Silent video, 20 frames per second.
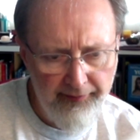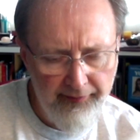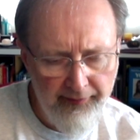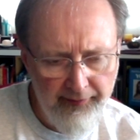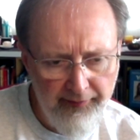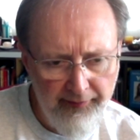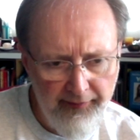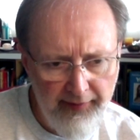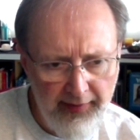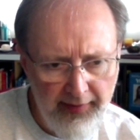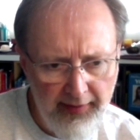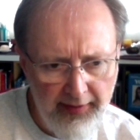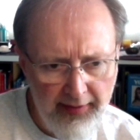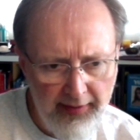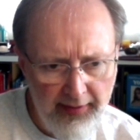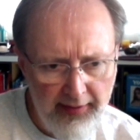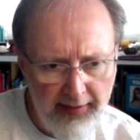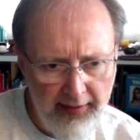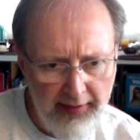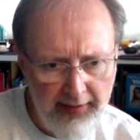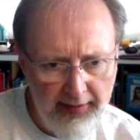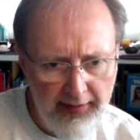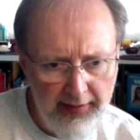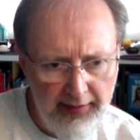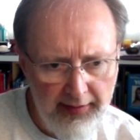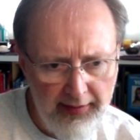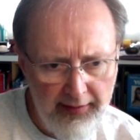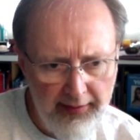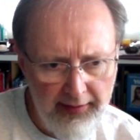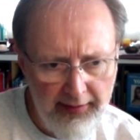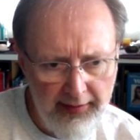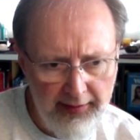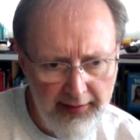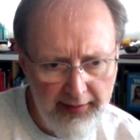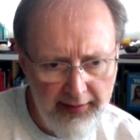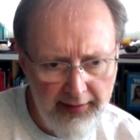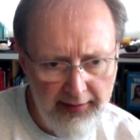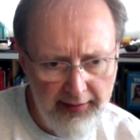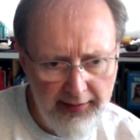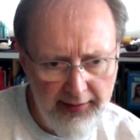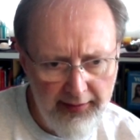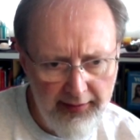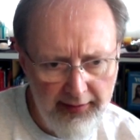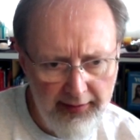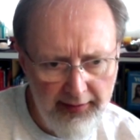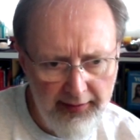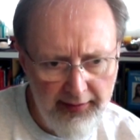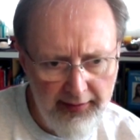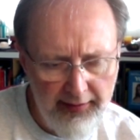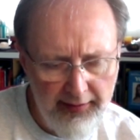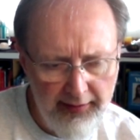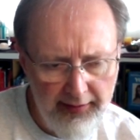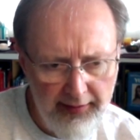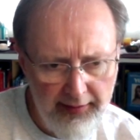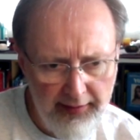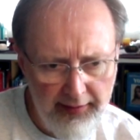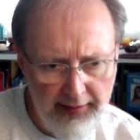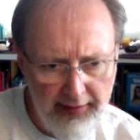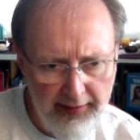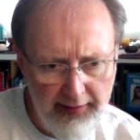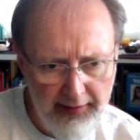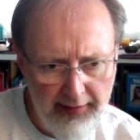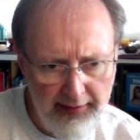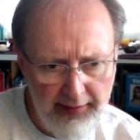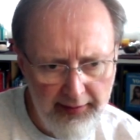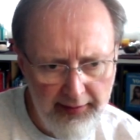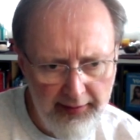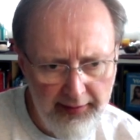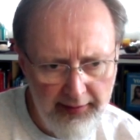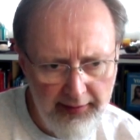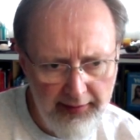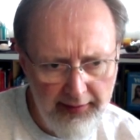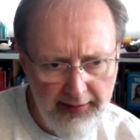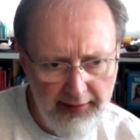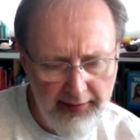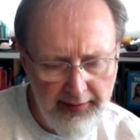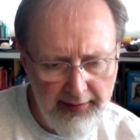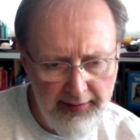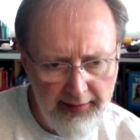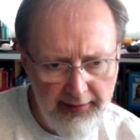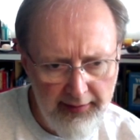[no speech]